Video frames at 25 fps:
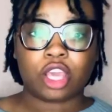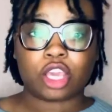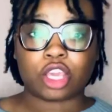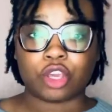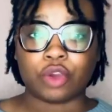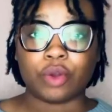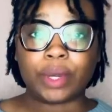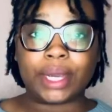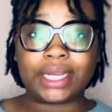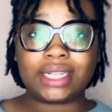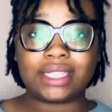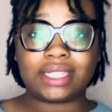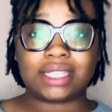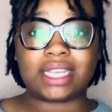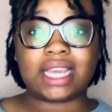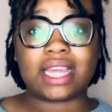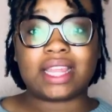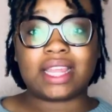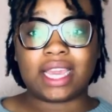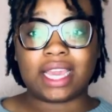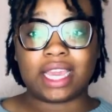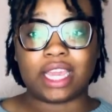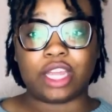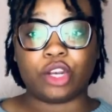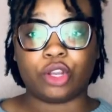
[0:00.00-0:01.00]
You can see
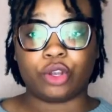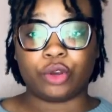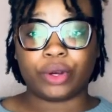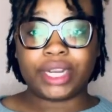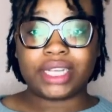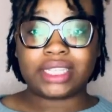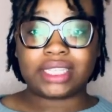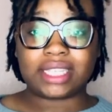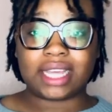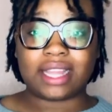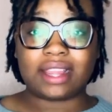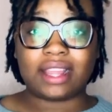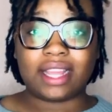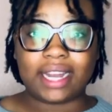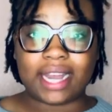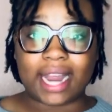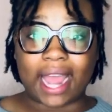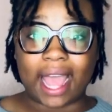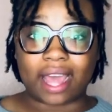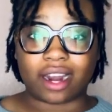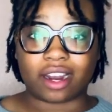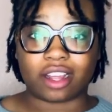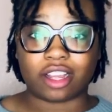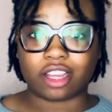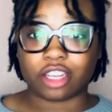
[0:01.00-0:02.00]
the increase in the
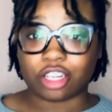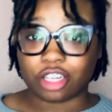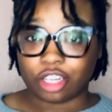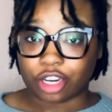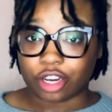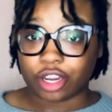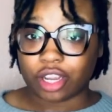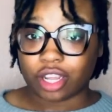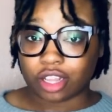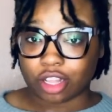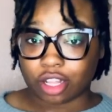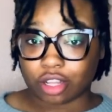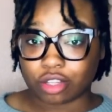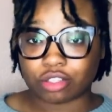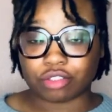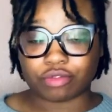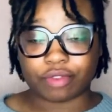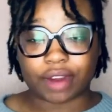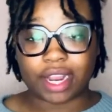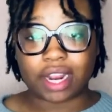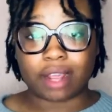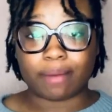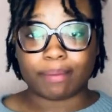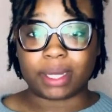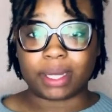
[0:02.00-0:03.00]
data during those
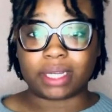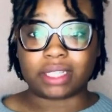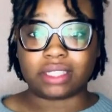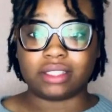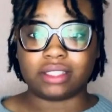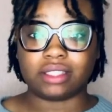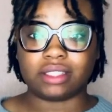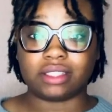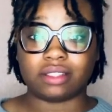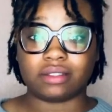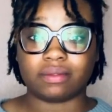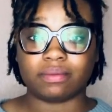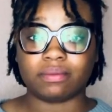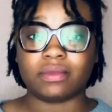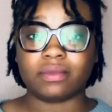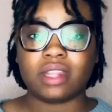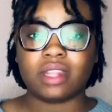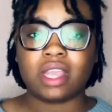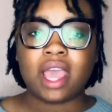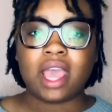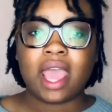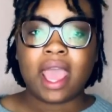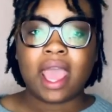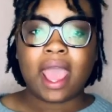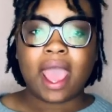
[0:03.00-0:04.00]
rainy months.
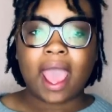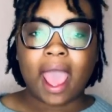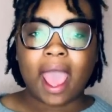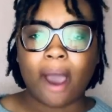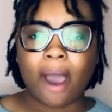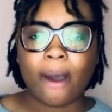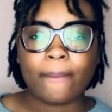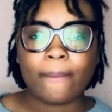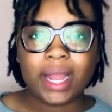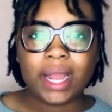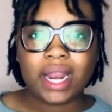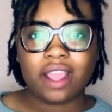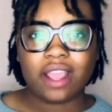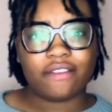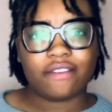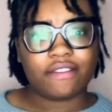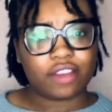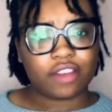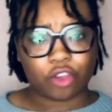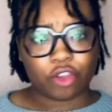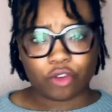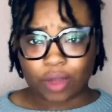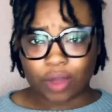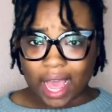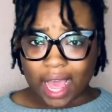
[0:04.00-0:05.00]
How many
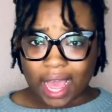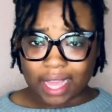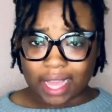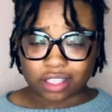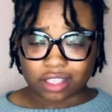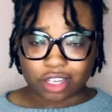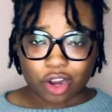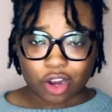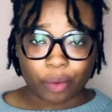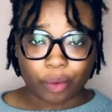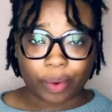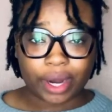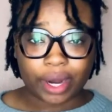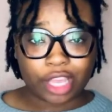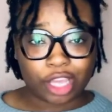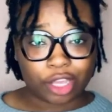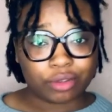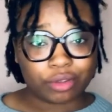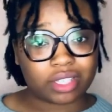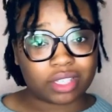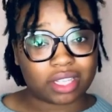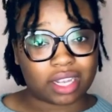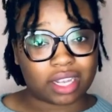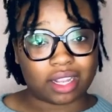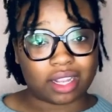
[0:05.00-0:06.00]
of you guys know where
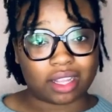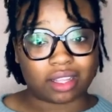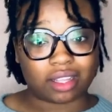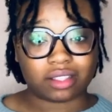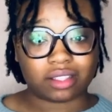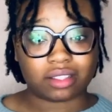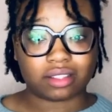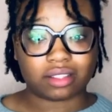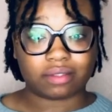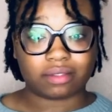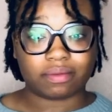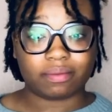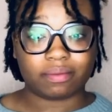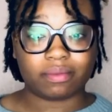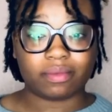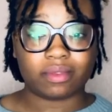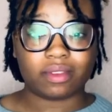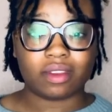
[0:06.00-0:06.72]
Houston is?